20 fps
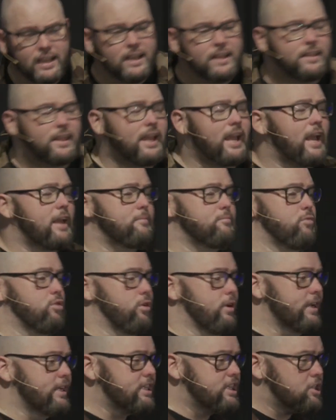they had more
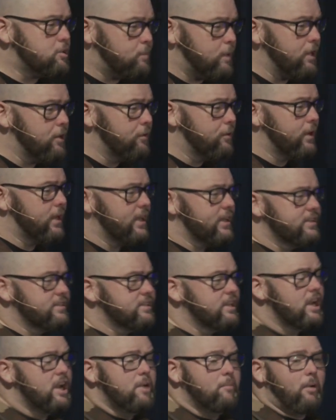experience.
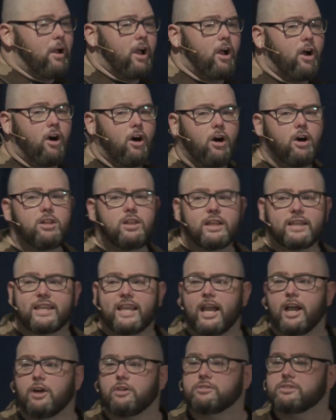By all
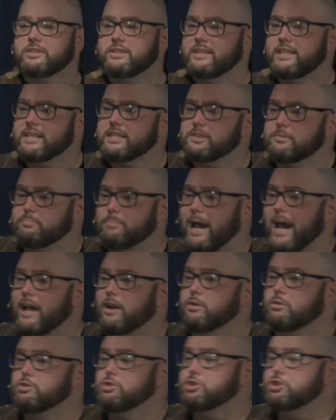accounts, this
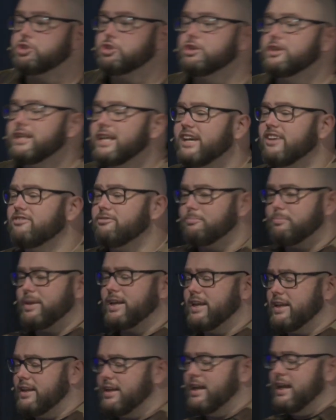battle should have
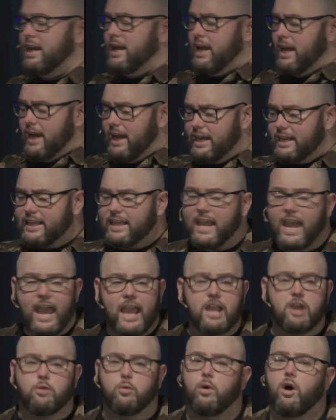been a
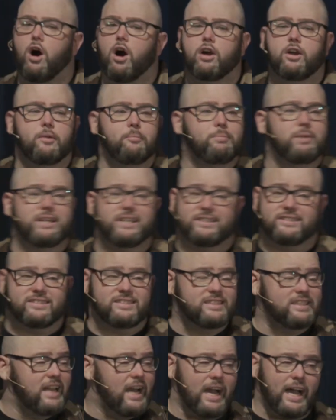cakewalk, but it's
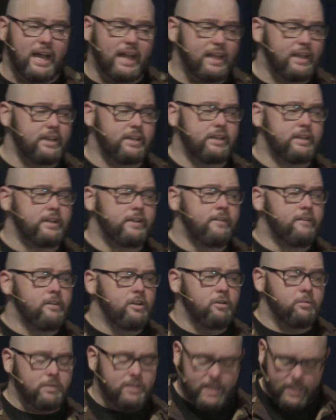not.
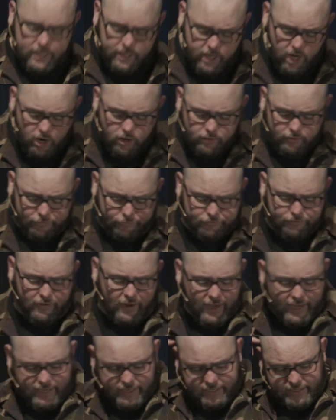When they go to
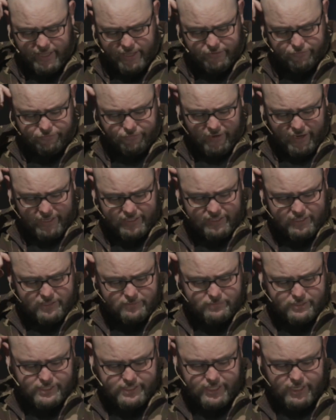fight, they find
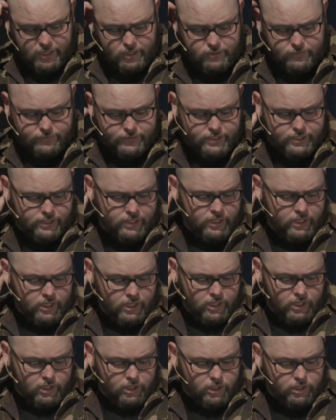themselves
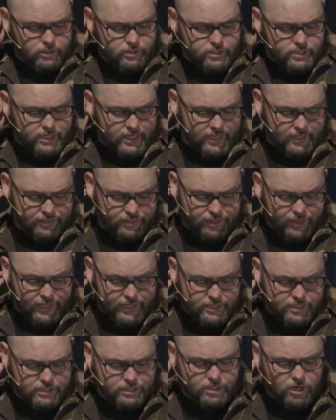losing.
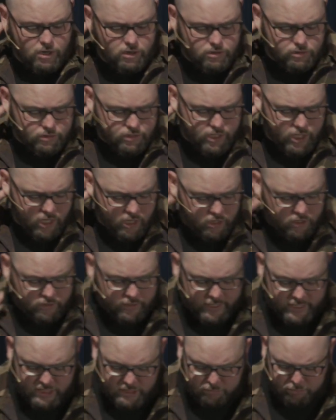Things don't go
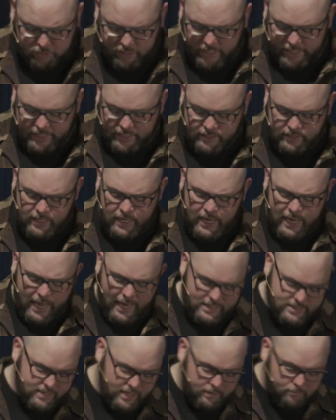as planned.
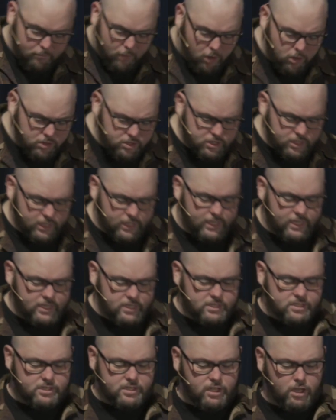As they march
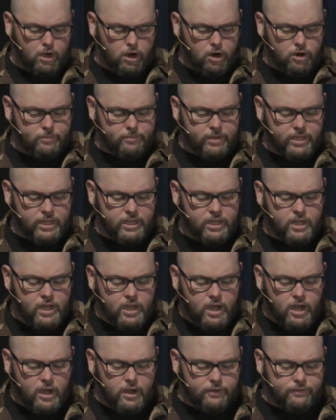against the army
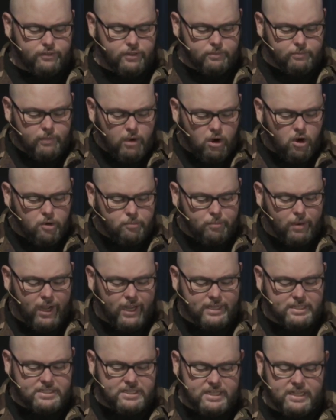of the
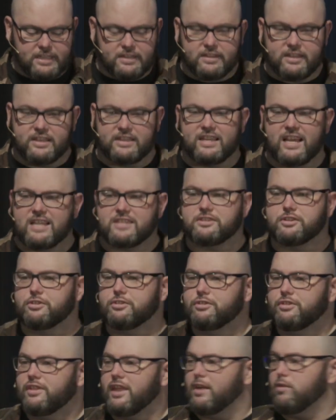Moabites in the
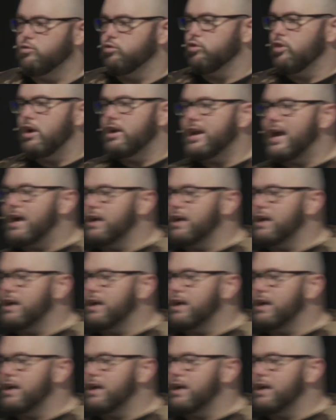desert, they run out